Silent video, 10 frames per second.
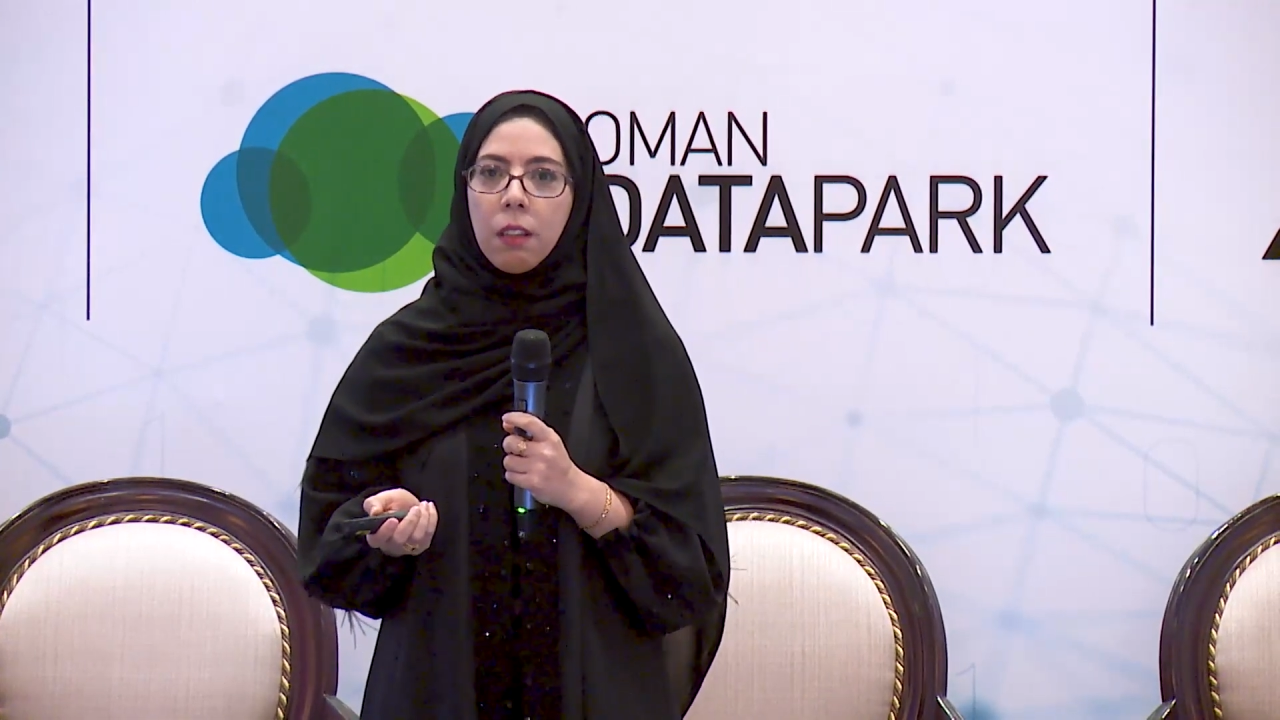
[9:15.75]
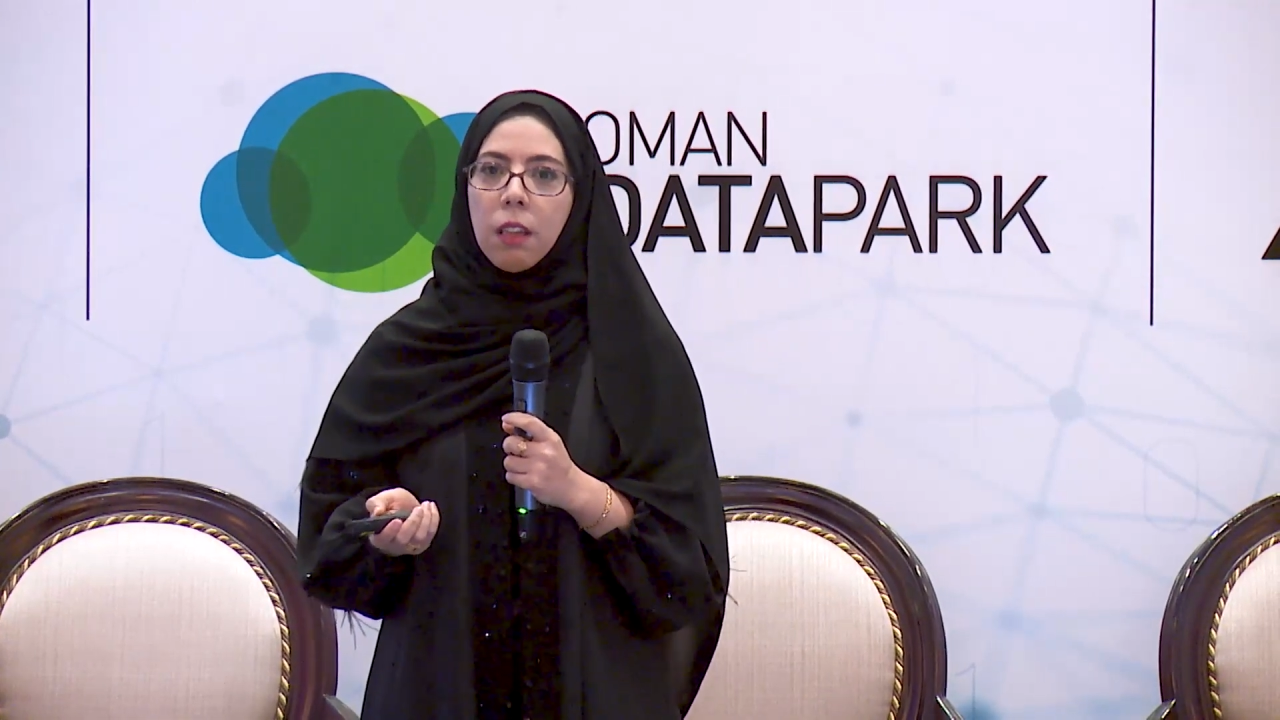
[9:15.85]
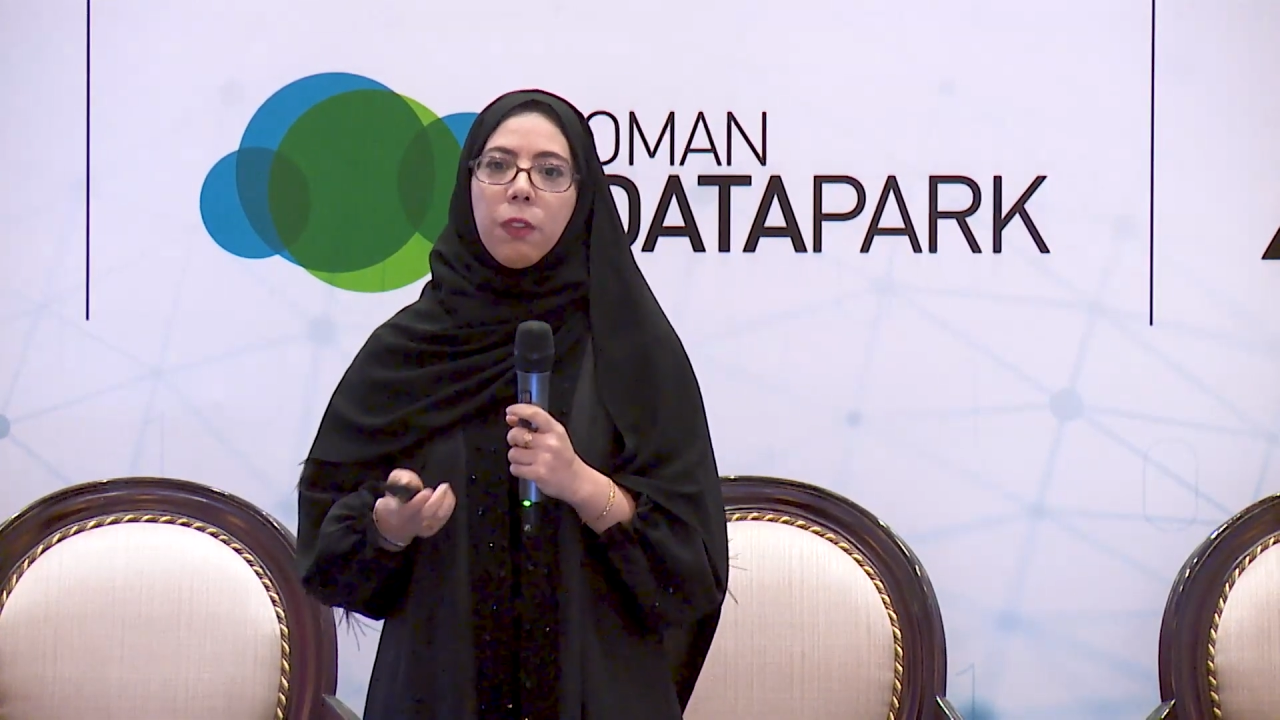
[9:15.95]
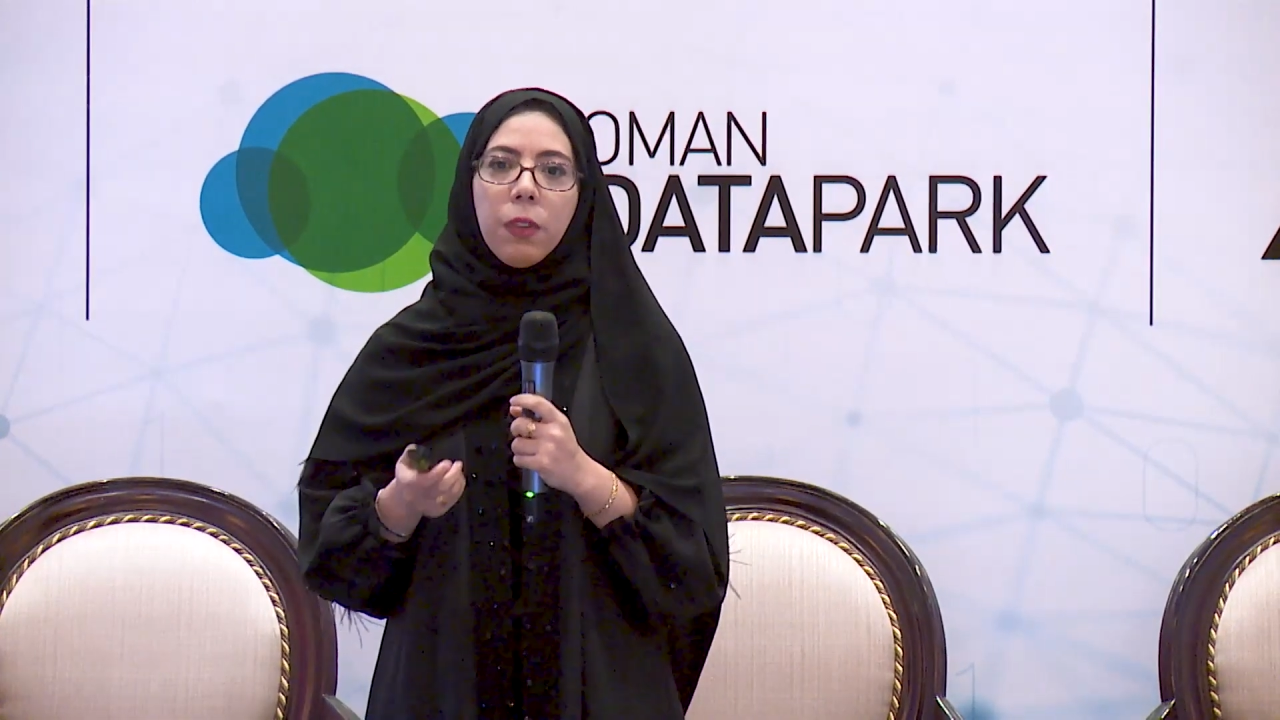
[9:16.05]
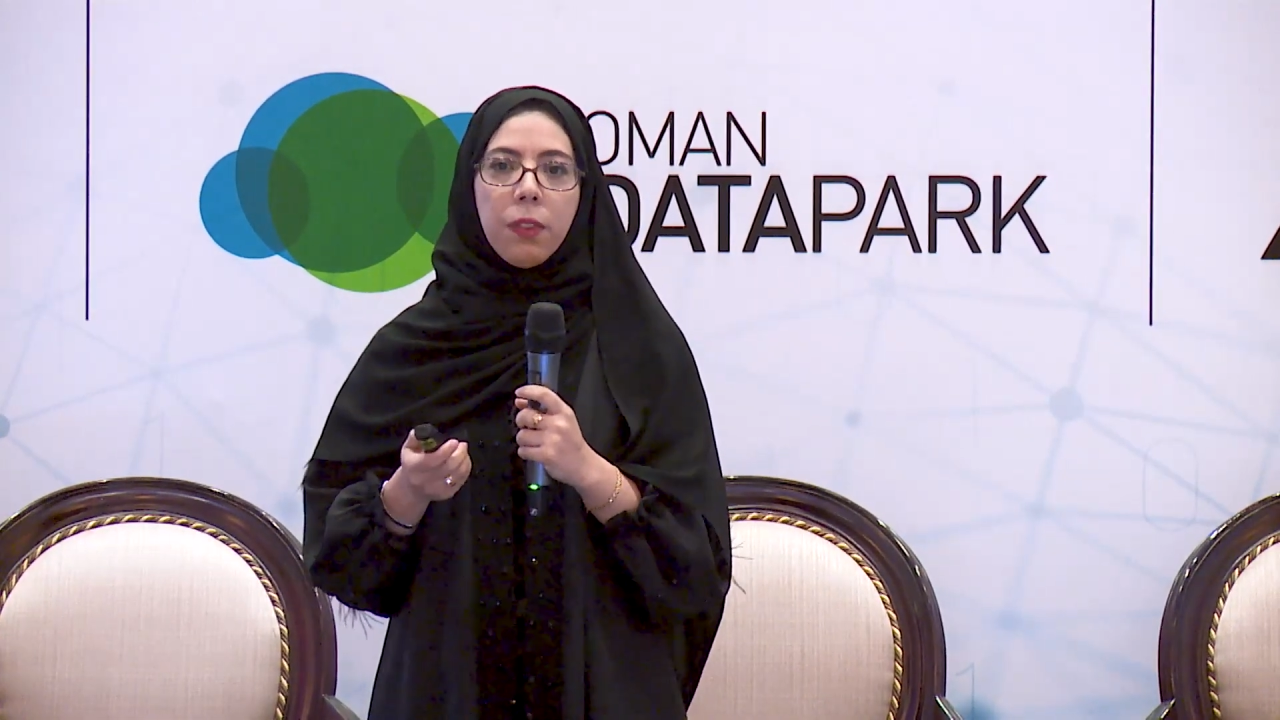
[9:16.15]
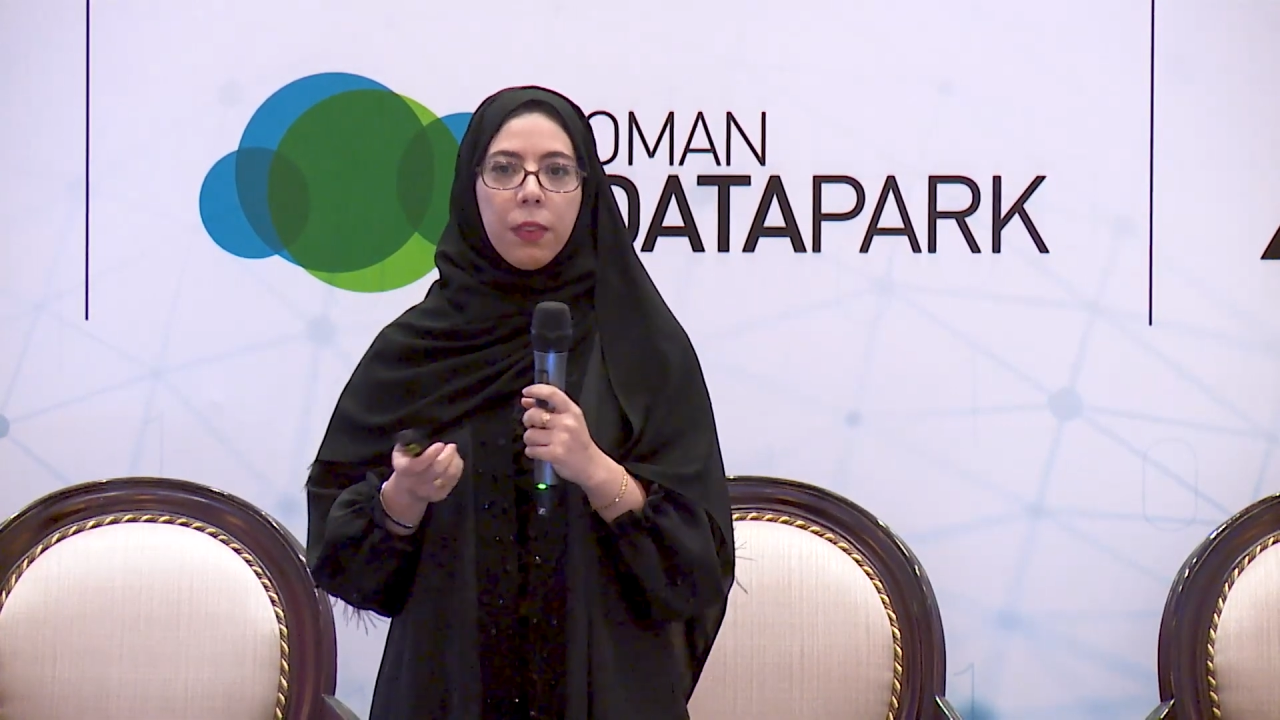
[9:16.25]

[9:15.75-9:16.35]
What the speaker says: Even if